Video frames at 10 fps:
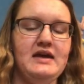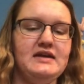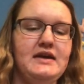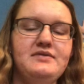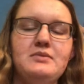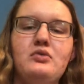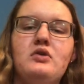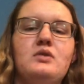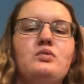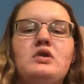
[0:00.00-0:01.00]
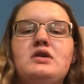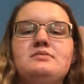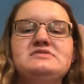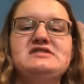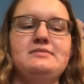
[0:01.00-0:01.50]
Give them
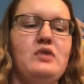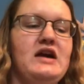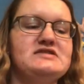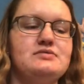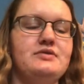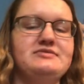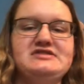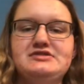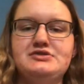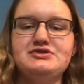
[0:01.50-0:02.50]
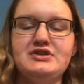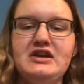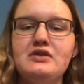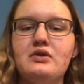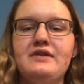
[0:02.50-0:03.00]
hornworms and waxworms as a
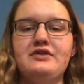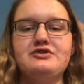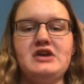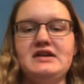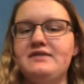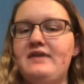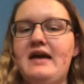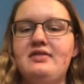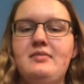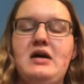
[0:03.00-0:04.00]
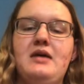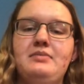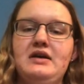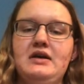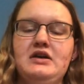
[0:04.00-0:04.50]
treat, or if you're trying to fatten them
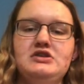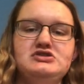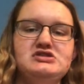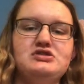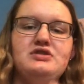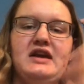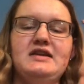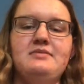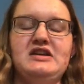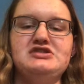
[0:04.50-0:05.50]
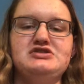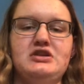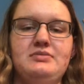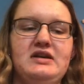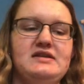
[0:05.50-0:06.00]
up, just create a
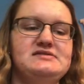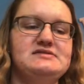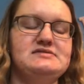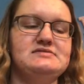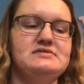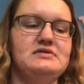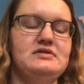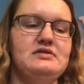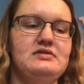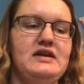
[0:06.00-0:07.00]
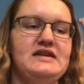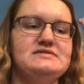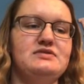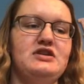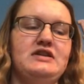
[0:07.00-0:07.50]
mixture because that's
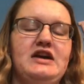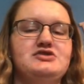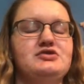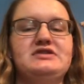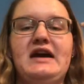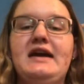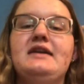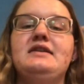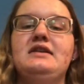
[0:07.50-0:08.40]
their natural diet.